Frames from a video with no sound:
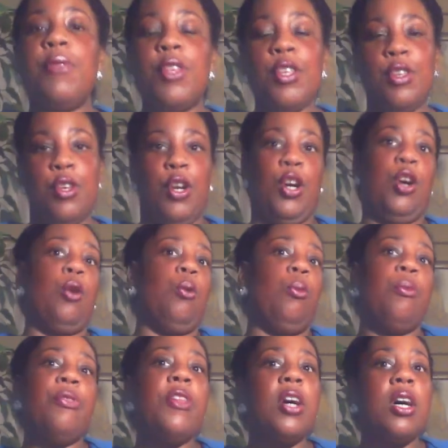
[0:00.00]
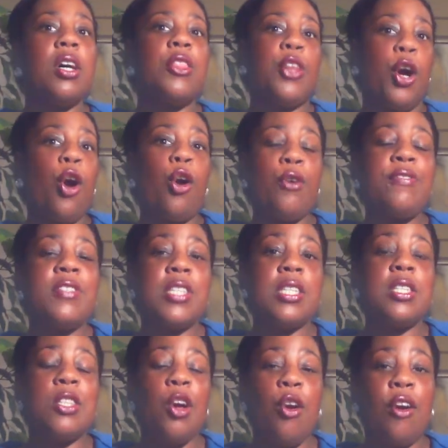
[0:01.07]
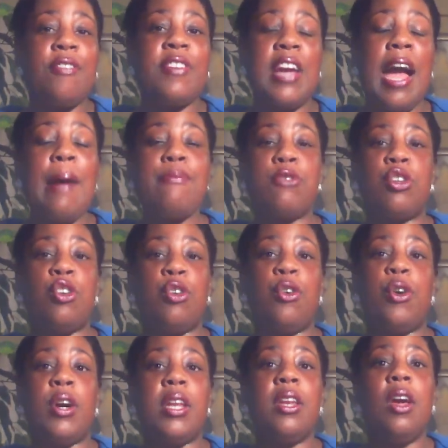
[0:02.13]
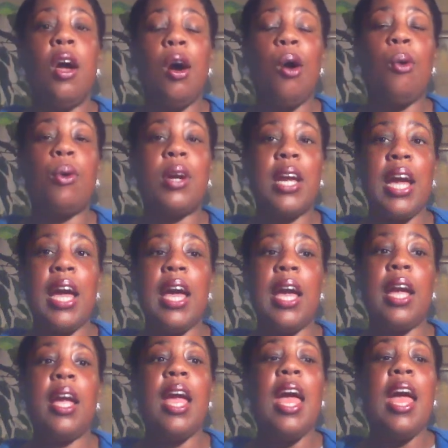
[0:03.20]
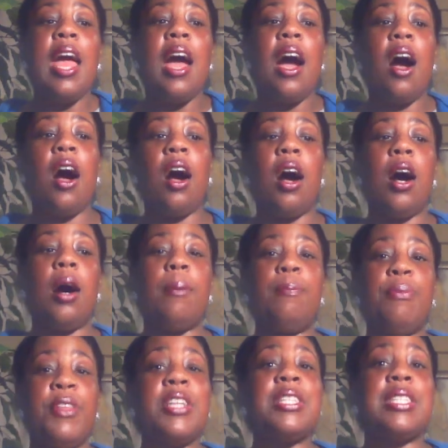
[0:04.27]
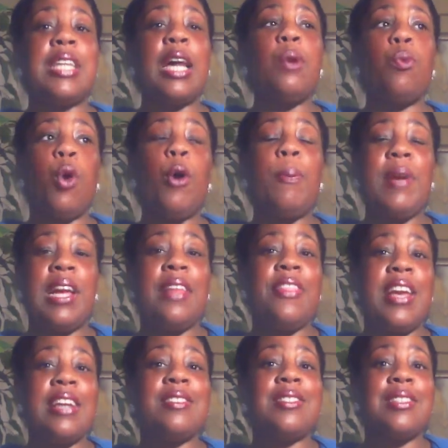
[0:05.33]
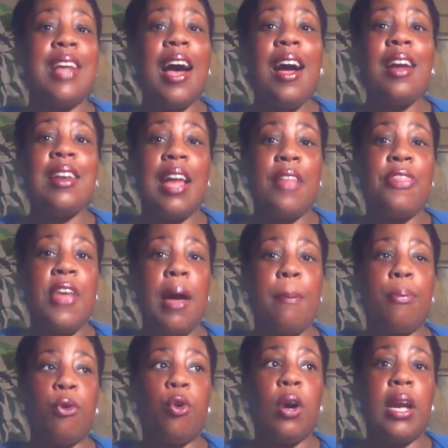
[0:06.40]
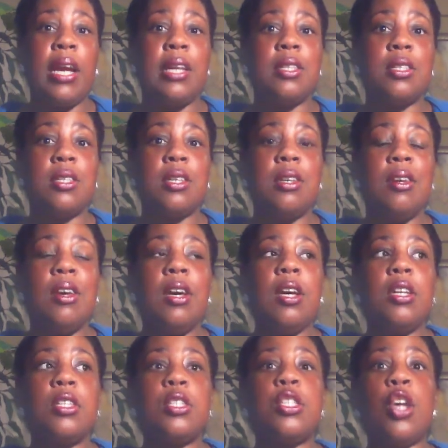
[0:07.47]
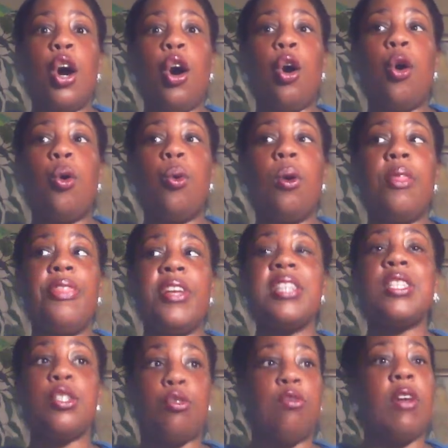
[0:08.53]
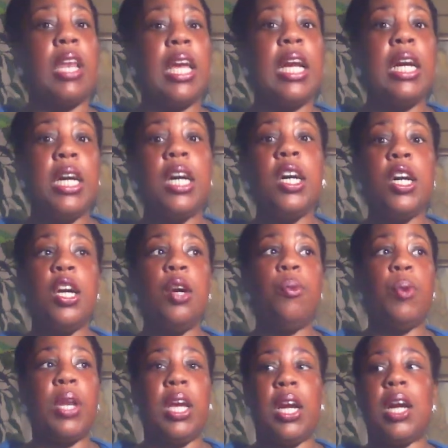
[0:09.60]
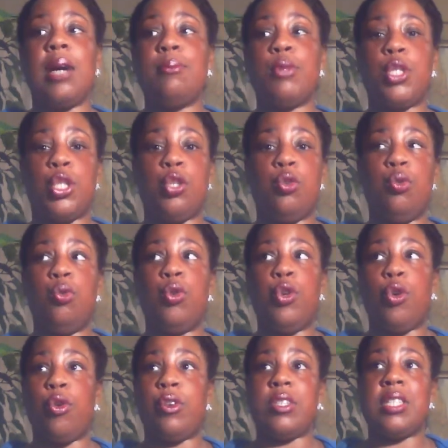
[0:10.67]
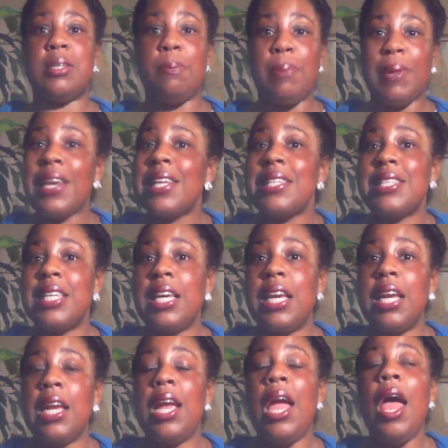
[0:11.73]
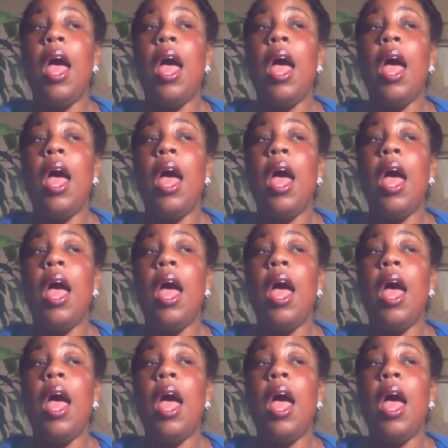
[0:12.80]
you know, the, the earth sister of Capricorn, okay, um, the sun will be in their sign at that point so this is really good when it comes to your stability,